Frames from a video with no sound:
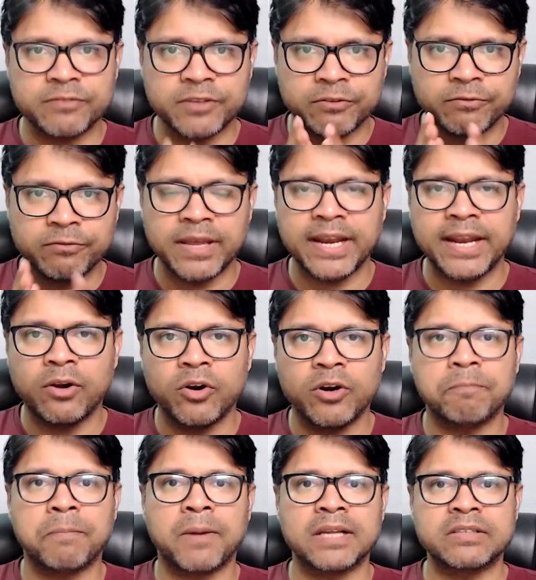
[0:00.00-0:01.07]
with very
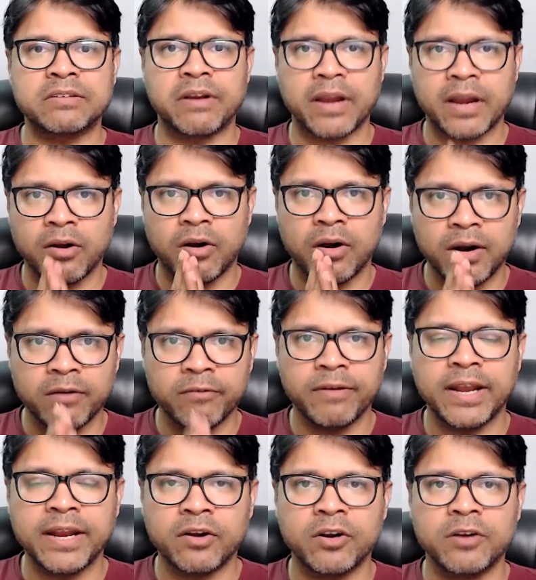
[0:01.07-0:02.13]
good past record,
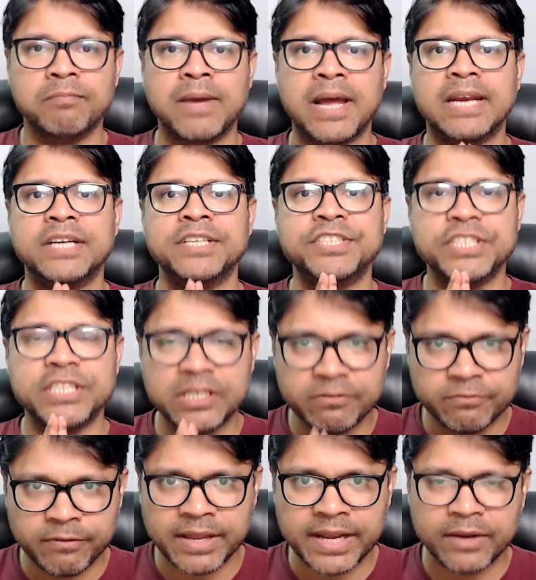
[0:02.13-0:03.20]
very good balance
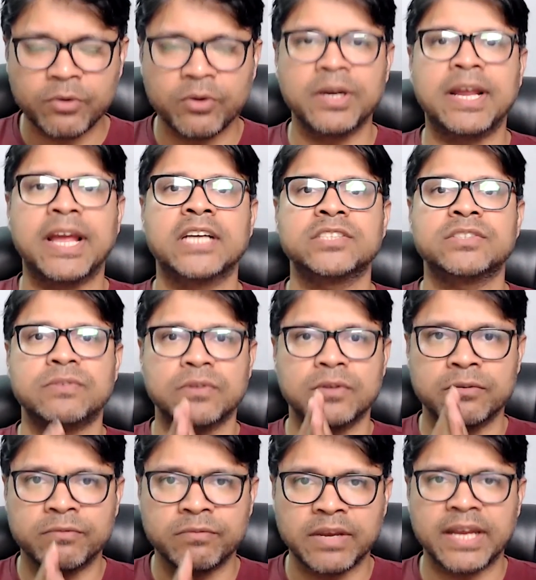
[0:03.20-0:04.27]
sheet, very good cash
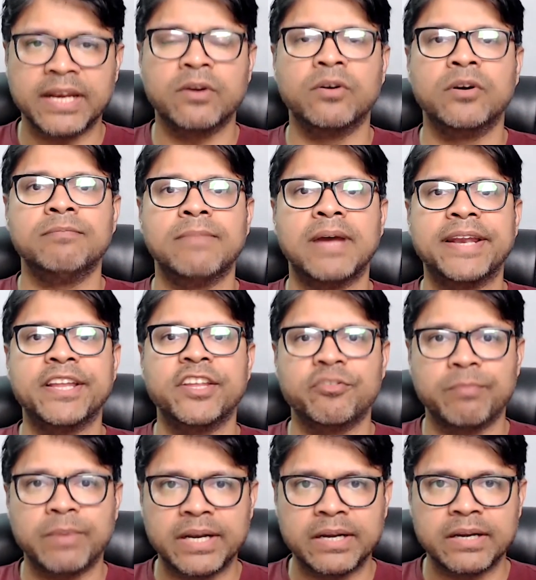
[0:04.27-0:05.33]
flow, very good
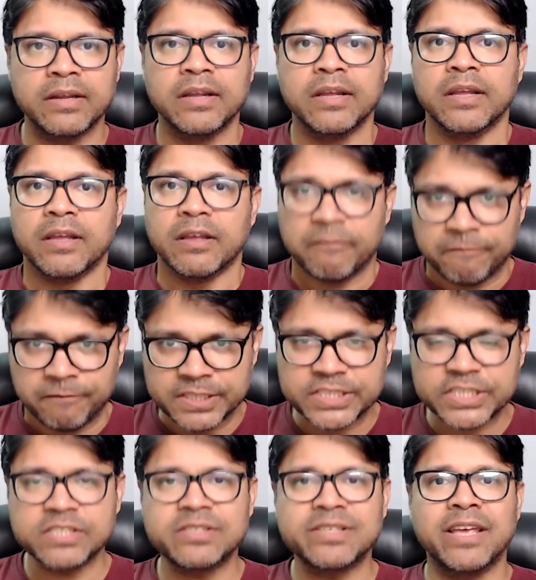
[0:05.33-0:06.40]
management,
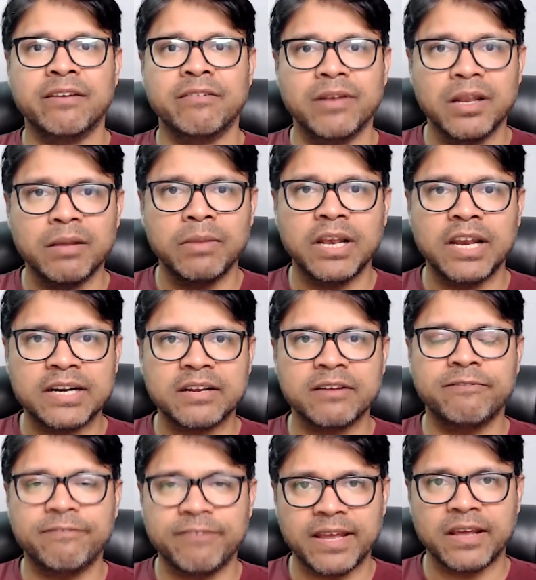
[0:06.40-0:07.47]
which is available at
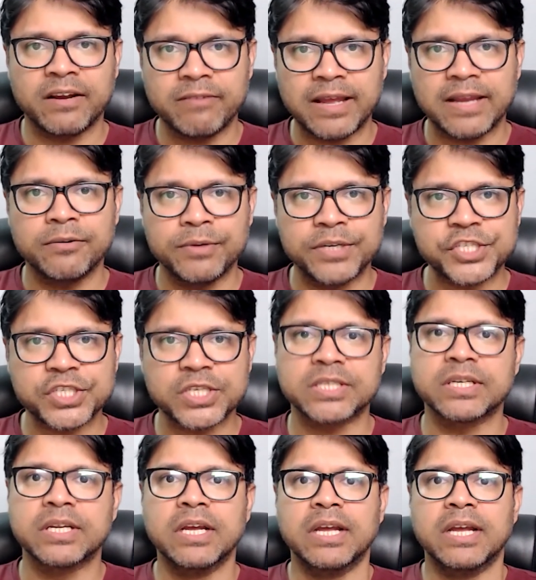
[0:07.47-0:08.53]
a fair
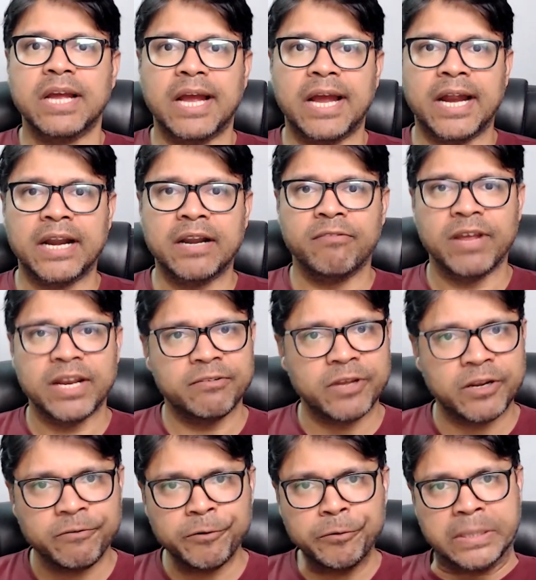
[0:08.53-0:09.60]
valuation. And
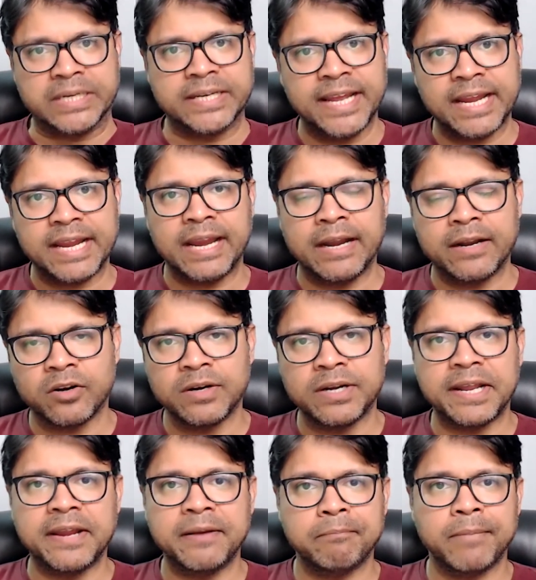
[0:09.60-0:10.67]
whenever we will take 8
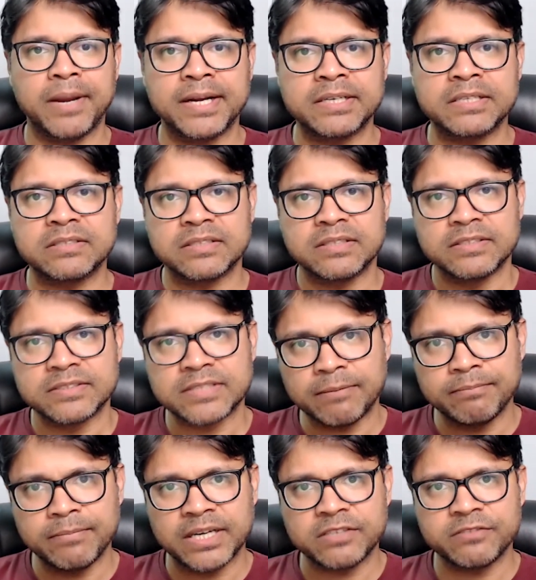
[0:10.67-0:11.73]
or 10 bets,
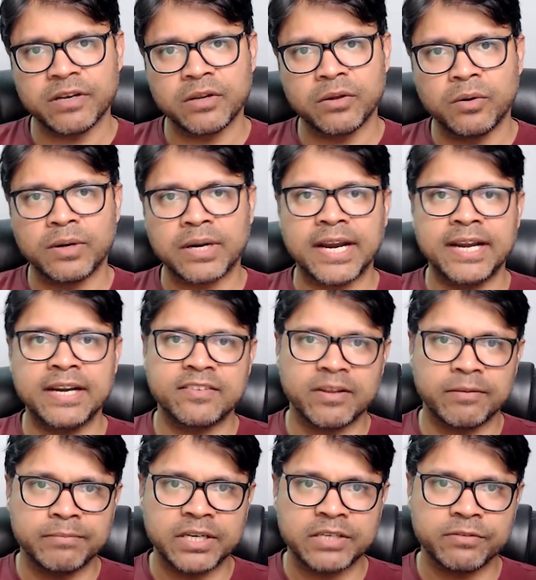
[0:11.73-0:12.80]
some bets will go right,
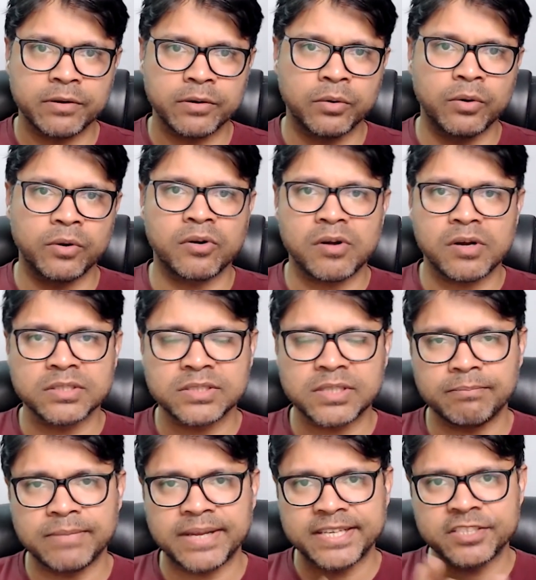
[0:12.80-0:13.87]
some bets will go wrong,
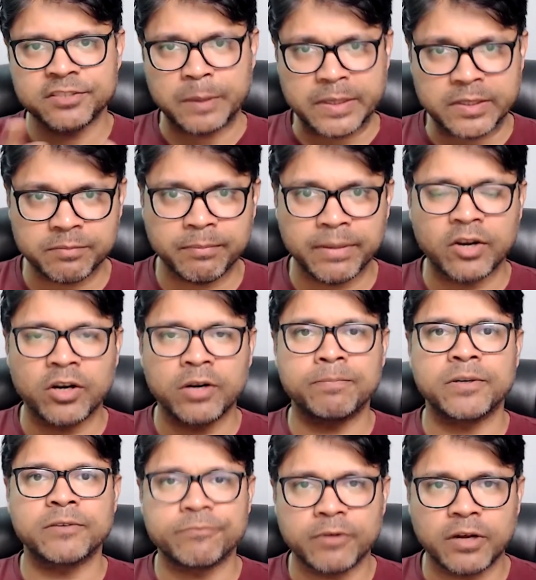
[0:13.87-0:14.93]
some managements may not
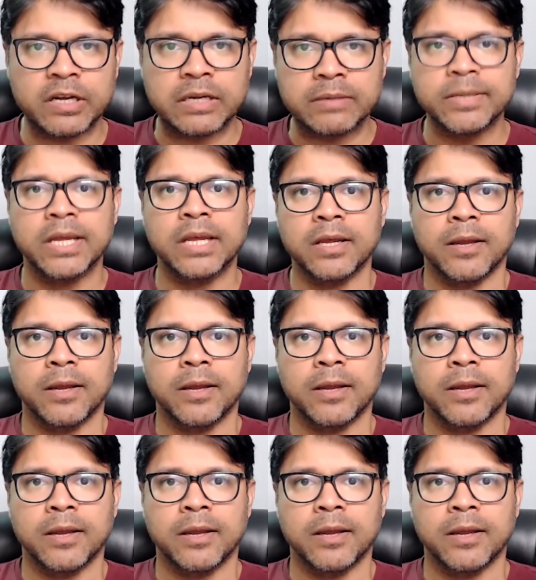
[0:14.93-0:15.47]
perform.